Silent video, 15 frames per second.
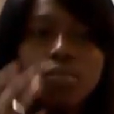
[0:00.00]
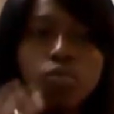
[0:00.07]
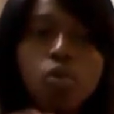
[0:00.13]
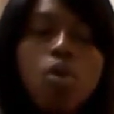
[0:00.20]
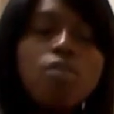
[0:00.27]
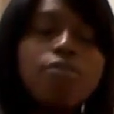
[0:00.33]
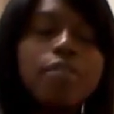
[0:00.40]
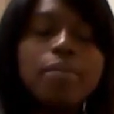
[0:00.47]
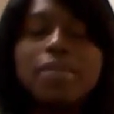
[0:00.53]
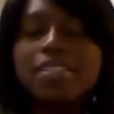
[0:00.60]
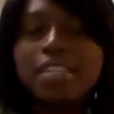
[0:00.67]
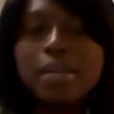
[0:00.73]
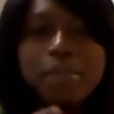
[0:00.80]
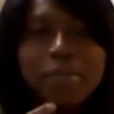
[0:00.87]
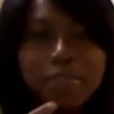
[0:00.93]
roll from
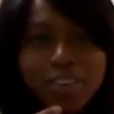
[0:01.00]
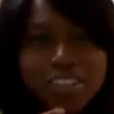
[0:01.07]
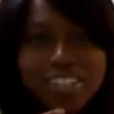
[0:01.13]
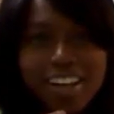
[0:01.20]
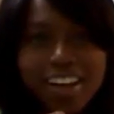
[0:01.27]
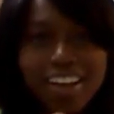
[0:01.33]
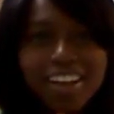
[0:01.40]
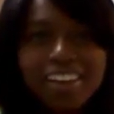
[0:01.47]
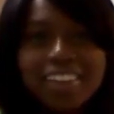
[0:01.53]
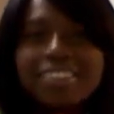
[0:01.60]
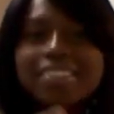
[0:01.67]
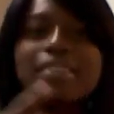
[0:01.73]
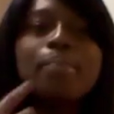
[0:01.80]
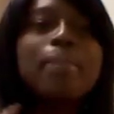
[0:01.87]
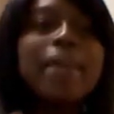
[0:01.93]
the tip of your tongue
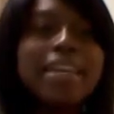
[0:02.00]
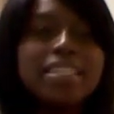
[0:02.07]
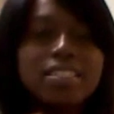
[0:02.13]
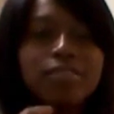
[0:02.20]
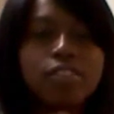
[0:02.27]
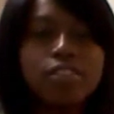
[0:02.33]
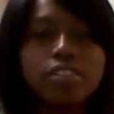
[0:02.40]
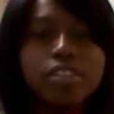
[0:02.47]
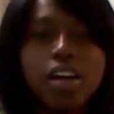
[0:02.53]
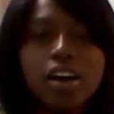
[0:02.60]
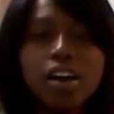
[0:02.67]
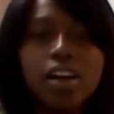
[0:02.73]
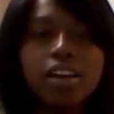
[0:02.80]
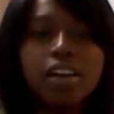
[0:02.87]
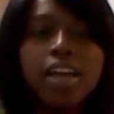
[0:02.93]
to the base of your
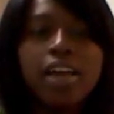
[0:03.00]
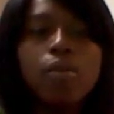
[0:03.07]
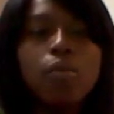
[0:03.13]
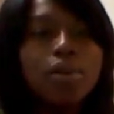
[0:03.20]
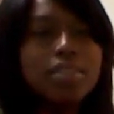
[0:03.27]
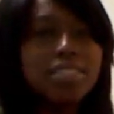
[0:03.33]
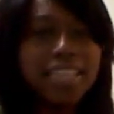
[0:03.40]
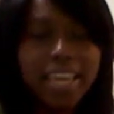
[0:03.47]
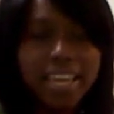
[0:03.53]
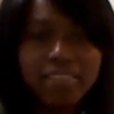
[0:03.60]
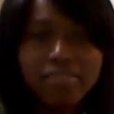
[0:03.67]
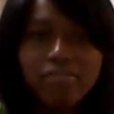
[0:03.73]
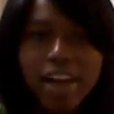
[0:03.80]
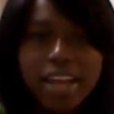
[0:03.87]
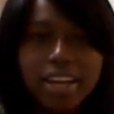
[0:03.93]
tongue, once again
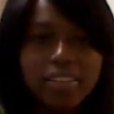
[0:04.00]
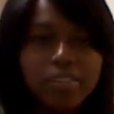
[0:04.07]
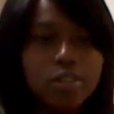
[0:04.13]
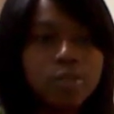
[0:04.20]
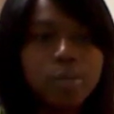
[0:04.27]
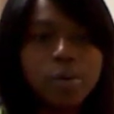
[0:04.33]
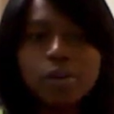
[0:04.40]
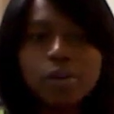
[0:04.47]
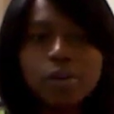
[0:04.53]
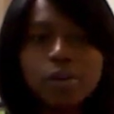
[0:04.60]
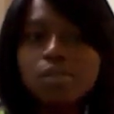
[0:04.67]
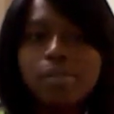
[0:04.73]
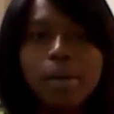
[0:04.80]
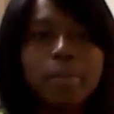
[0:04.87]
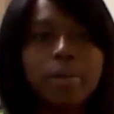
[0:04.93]
inviting those
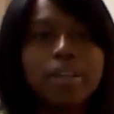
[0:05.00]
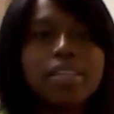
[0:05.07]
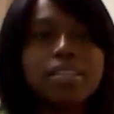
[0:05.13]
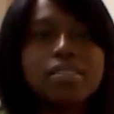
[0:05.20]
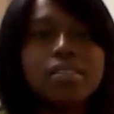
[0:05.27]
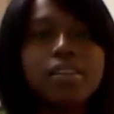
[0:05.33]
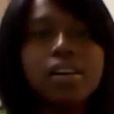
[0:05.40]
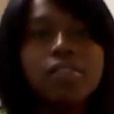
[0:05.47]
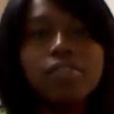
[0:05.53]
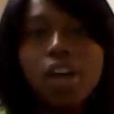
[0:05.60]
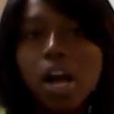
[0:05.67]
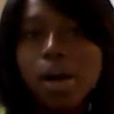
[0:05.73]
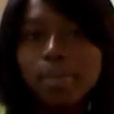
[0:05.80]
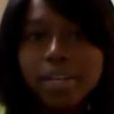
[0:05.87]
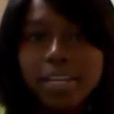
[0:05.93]
personal memories of
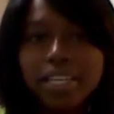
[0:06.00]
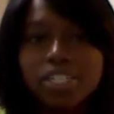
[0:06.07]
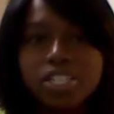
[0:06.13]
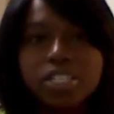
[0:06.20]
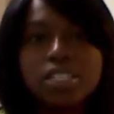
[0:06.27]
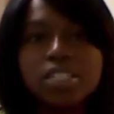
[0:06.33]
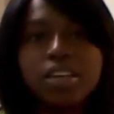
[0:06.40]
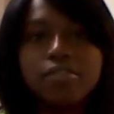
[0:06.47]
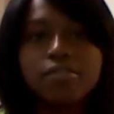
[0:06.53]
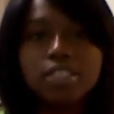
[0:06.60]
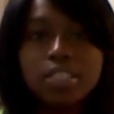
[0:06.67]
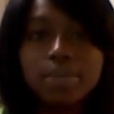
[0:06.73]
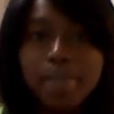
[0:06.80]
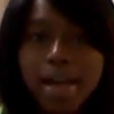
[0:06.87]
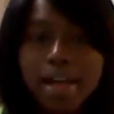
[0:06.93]
combinations of
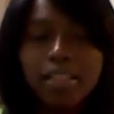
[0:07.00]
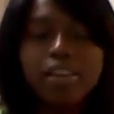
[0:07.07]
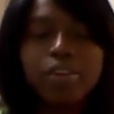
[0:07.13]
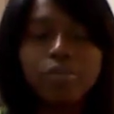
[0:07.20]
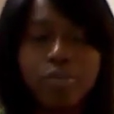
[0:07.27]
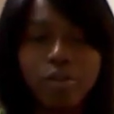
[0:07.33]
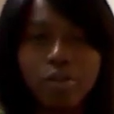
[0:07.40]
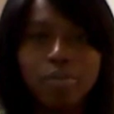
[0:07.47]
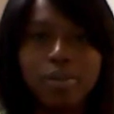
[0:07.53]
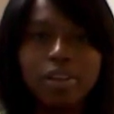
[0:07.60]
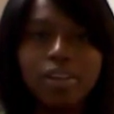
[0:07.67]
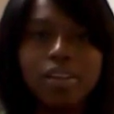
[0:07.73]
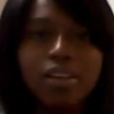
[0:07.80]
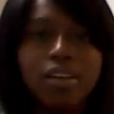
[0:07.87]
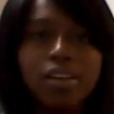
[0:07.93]
smell and
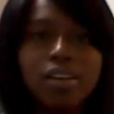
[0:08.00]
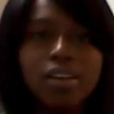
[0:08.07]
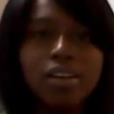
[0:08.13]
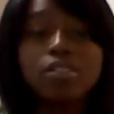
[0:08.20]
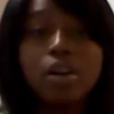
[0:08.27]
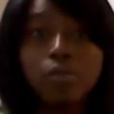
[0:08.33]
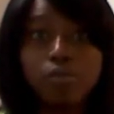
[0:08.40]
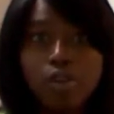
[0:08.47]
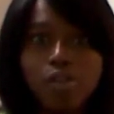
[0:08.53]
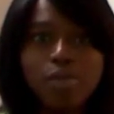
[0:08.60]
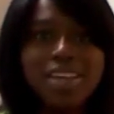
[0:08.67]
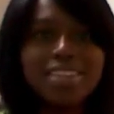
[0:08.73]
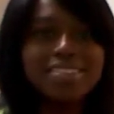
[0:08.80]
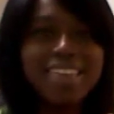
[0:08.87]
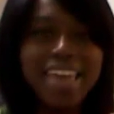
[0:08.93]
aroma, or
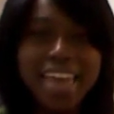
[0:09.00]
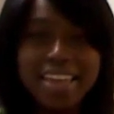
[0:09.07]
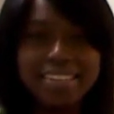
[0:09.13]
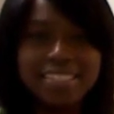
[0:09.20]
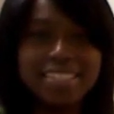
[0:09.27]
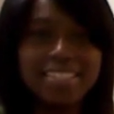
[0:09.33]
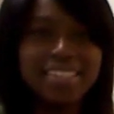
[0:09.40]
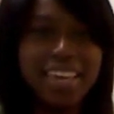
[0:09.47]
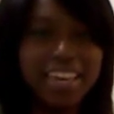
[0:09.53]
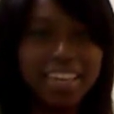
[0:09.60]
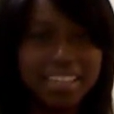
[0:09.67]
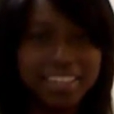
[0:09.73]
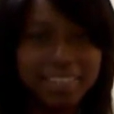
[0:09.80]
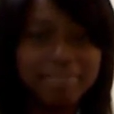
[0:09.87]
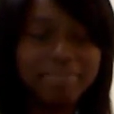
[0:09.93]
aroma and taste
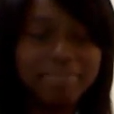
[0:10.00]
in.